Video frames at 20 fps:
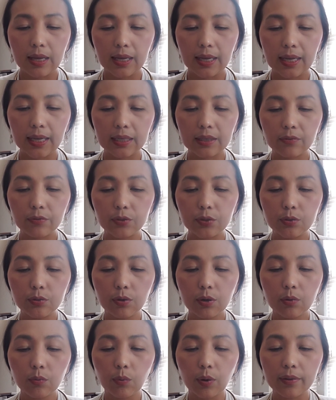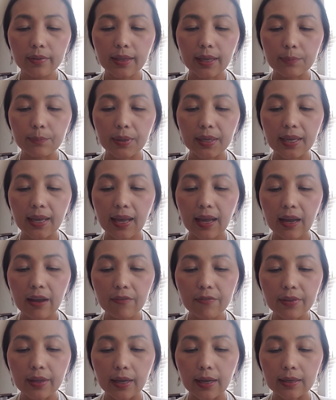And if you are one that may
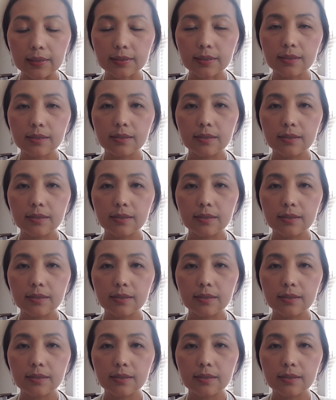have that,